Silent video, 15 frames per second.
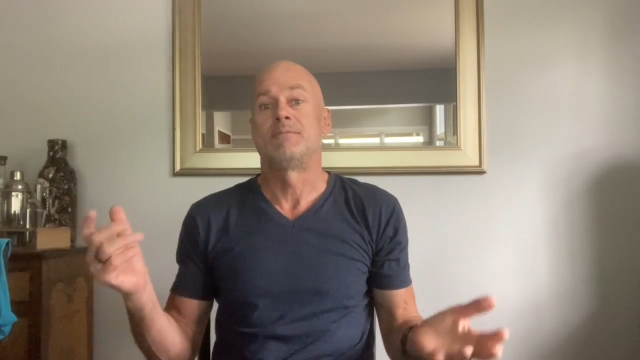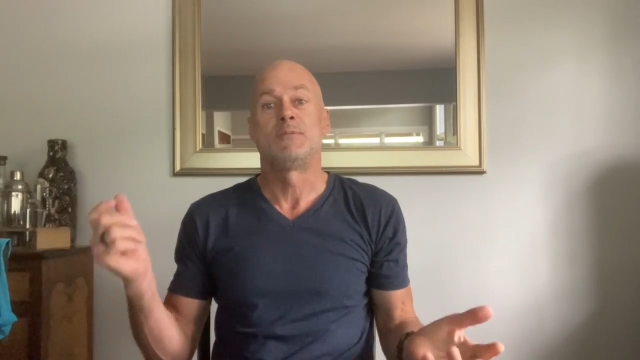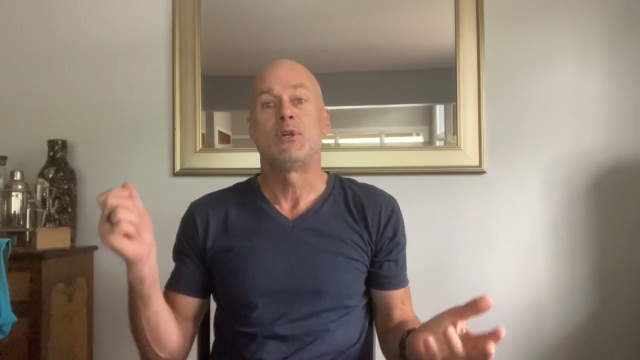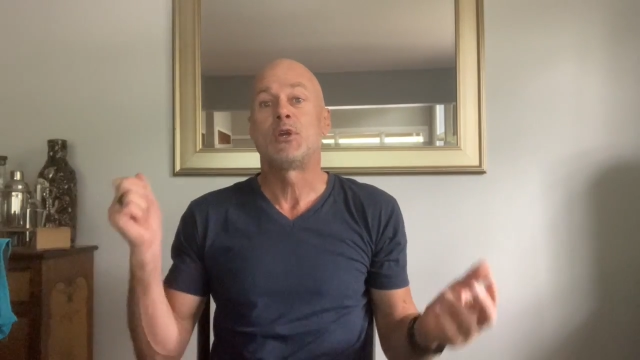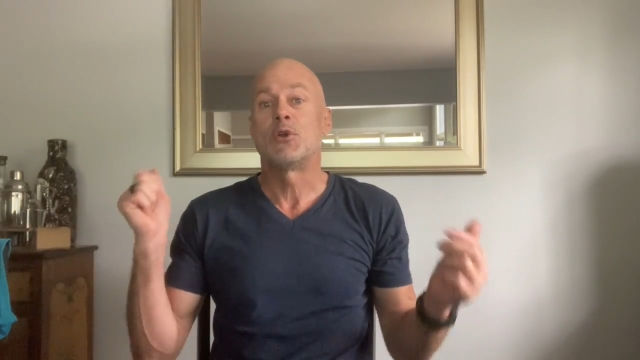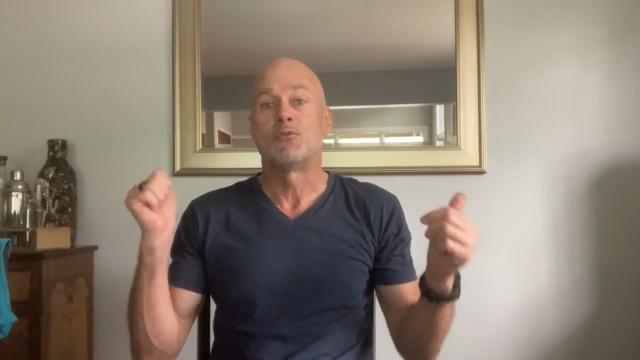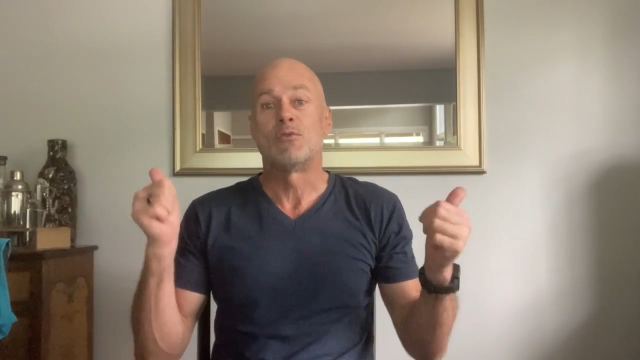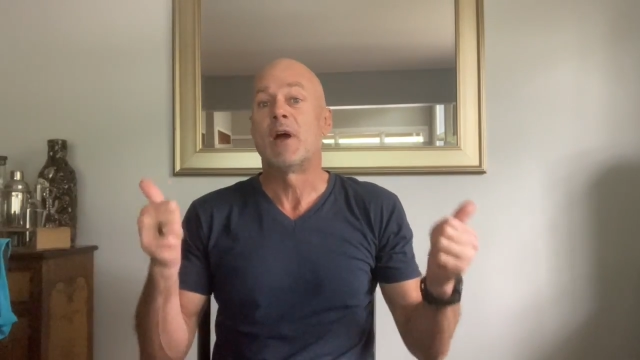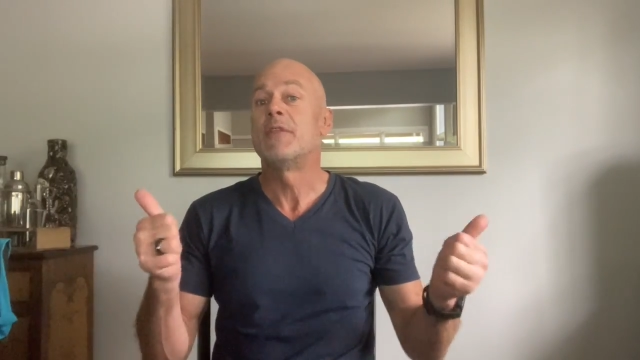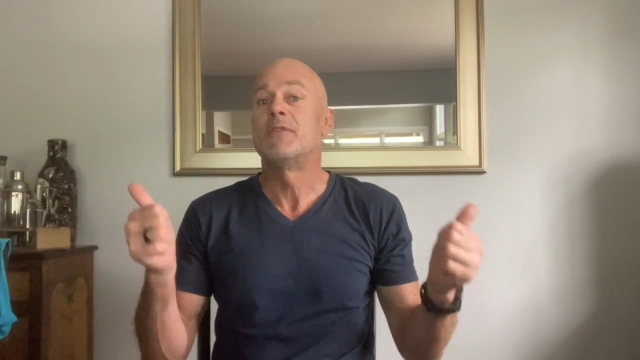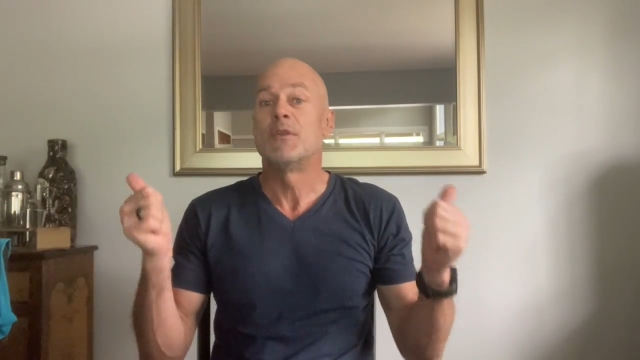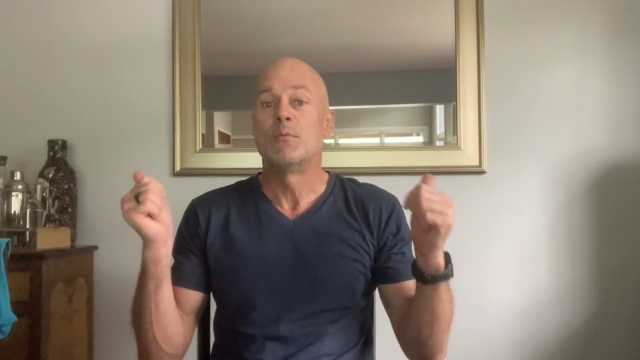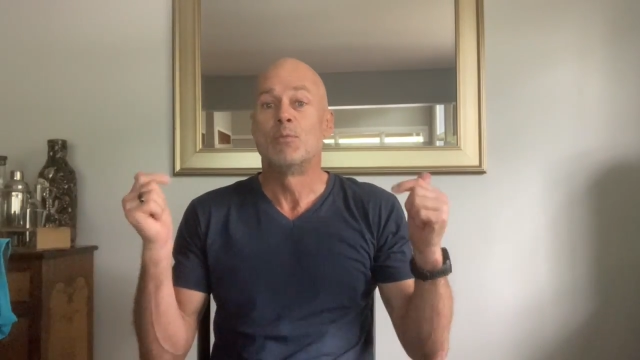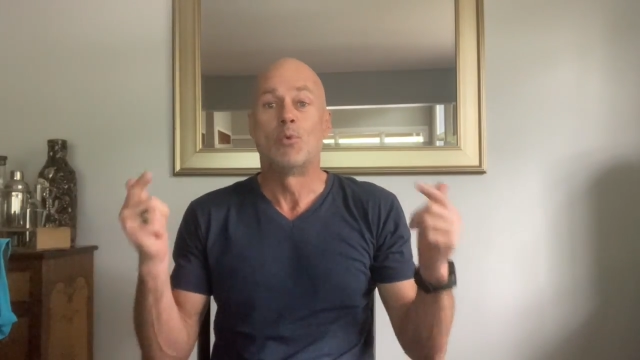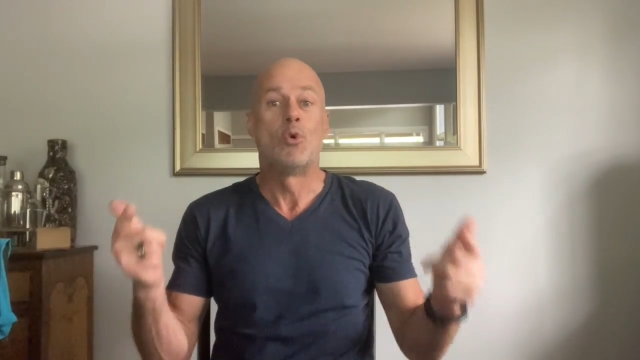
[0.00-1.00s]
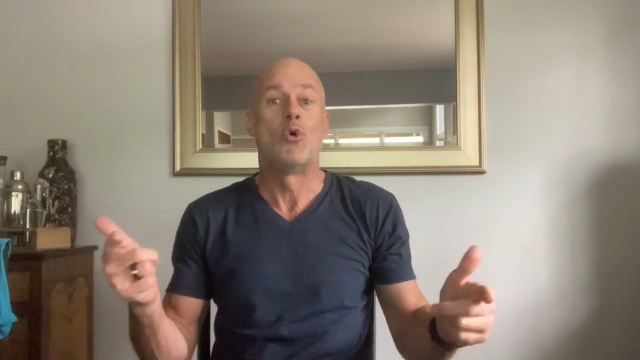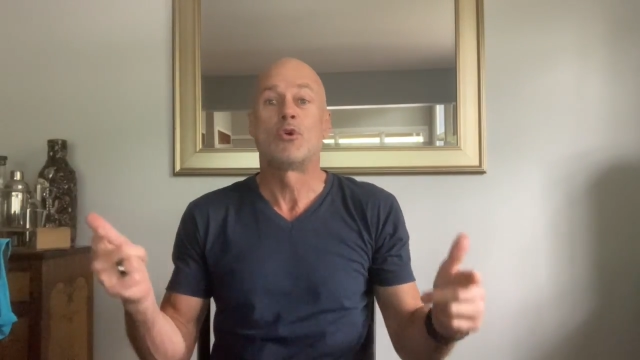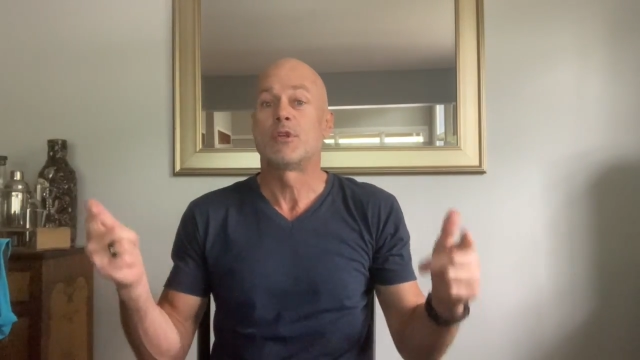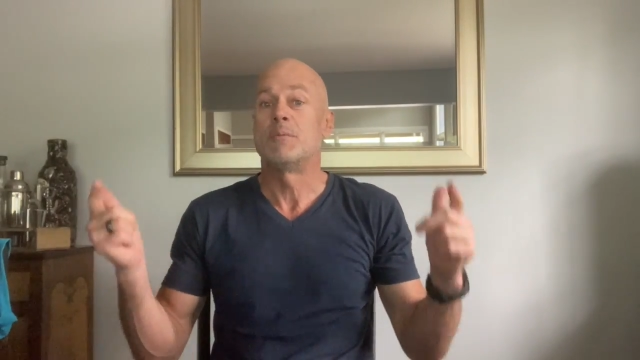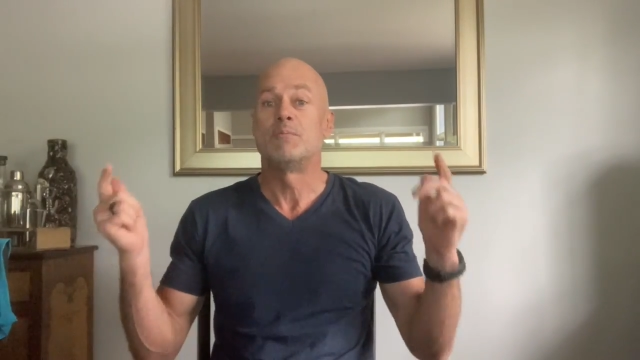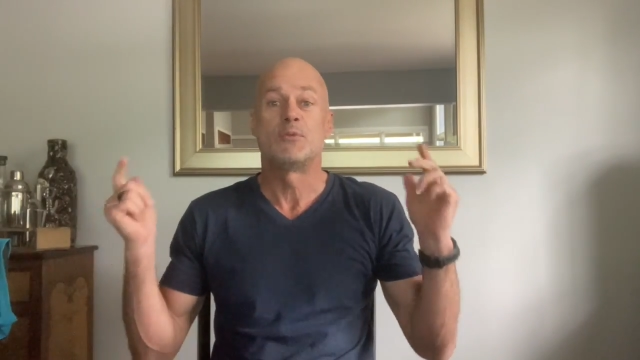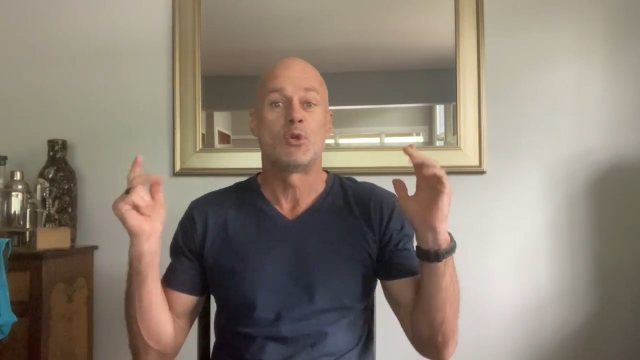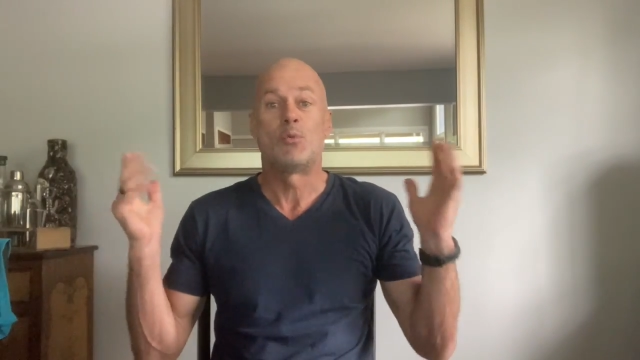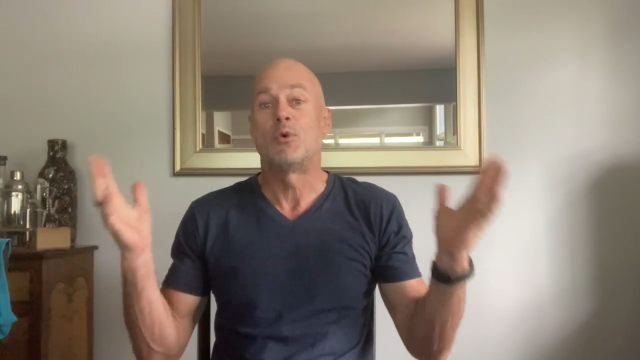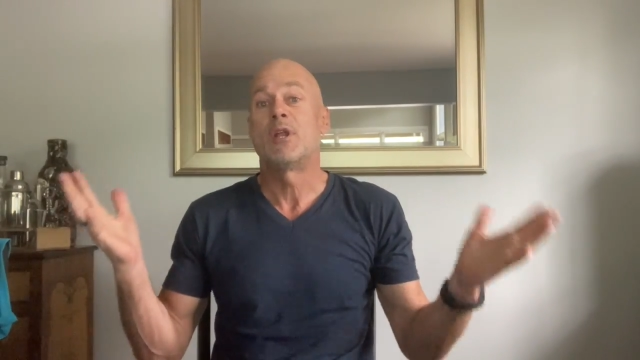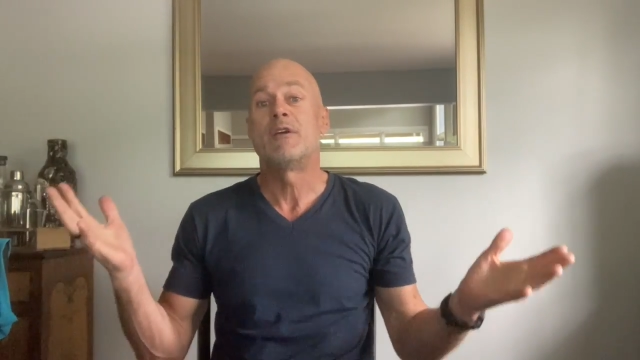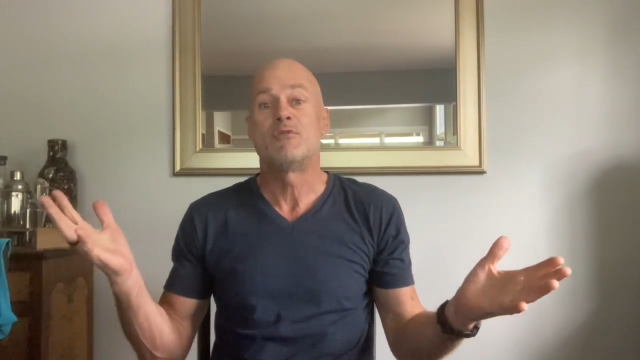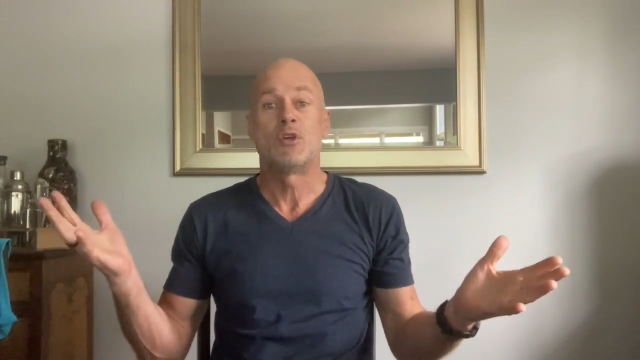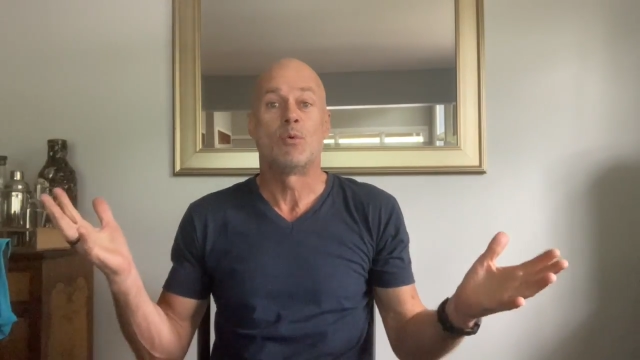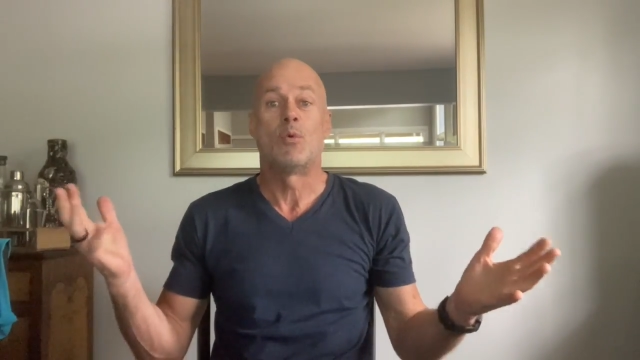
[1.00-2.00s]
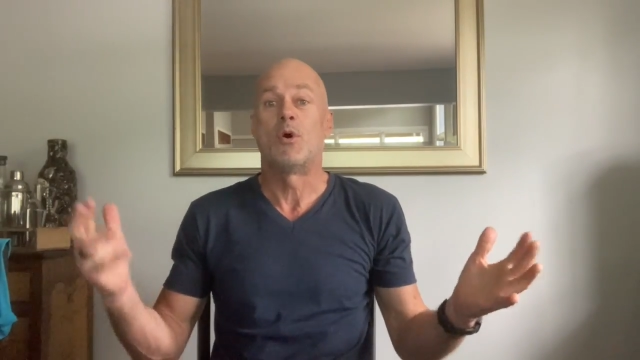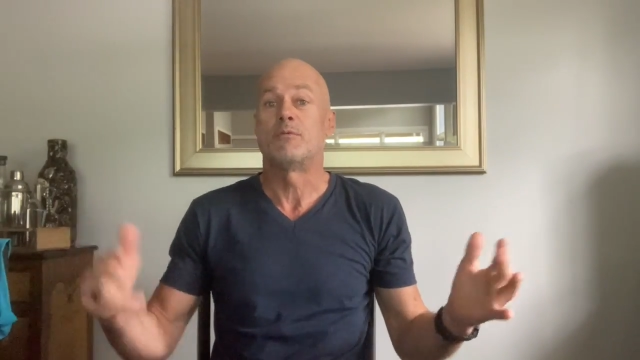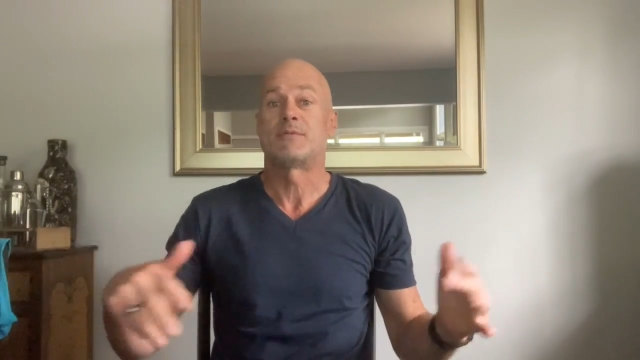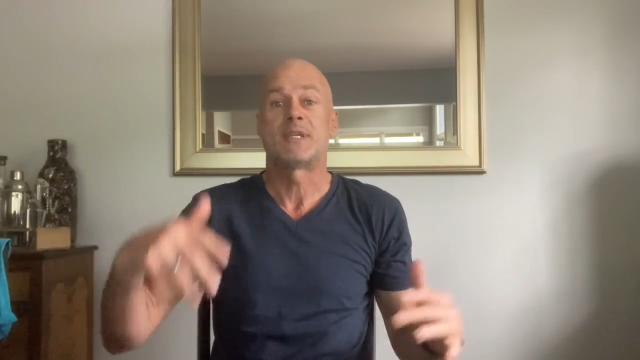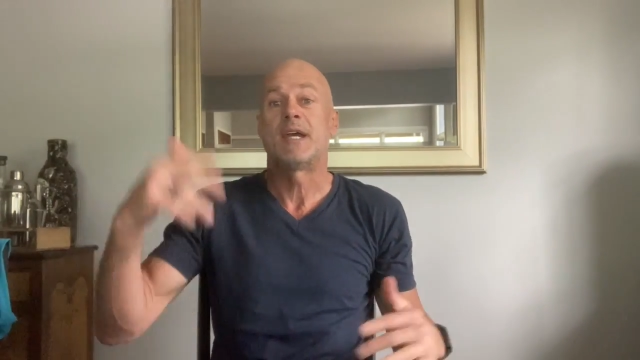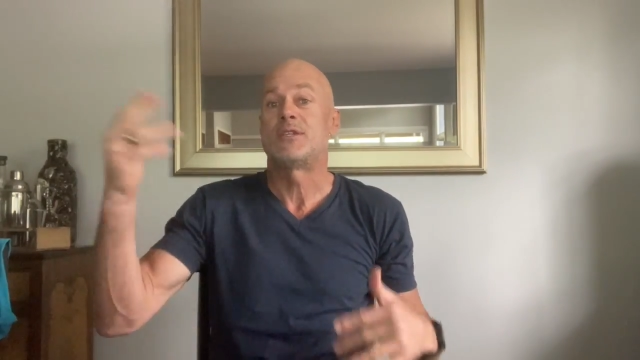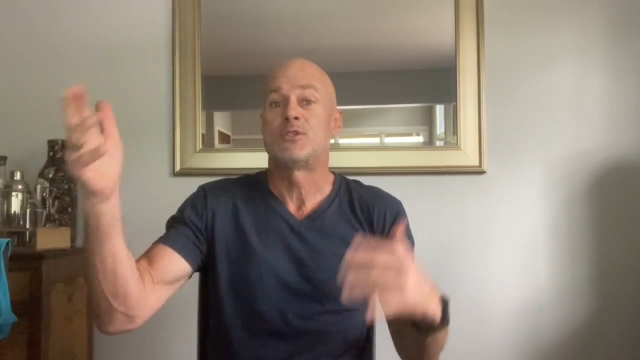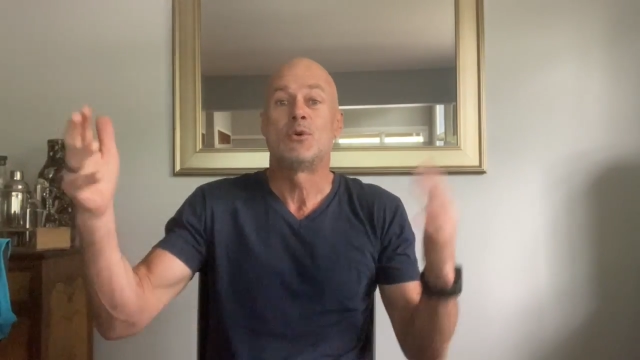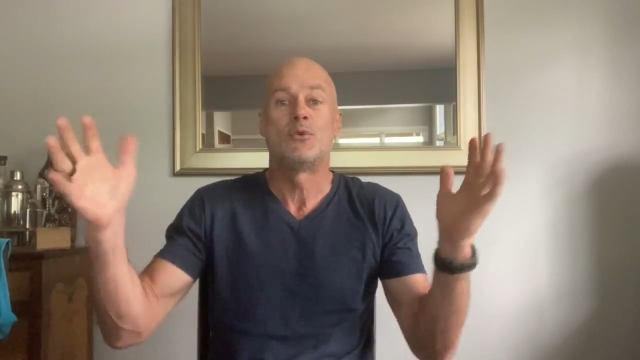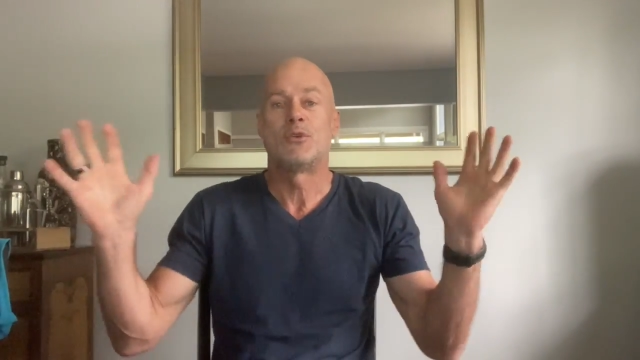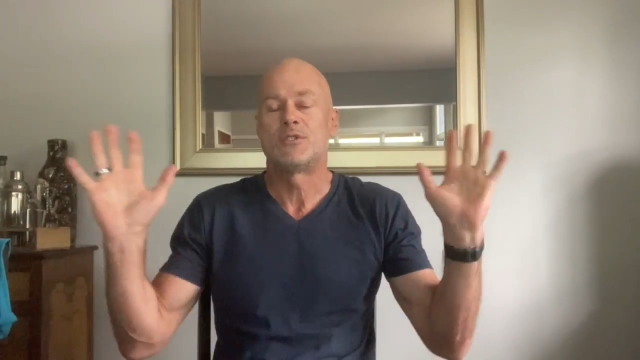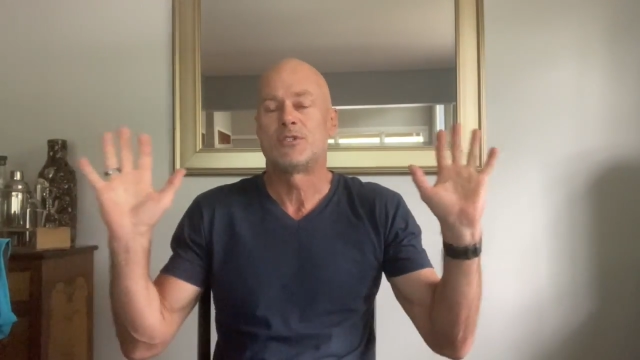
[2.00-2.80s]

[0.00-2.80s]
You can run them, walk them, do whatever you want. Take two at a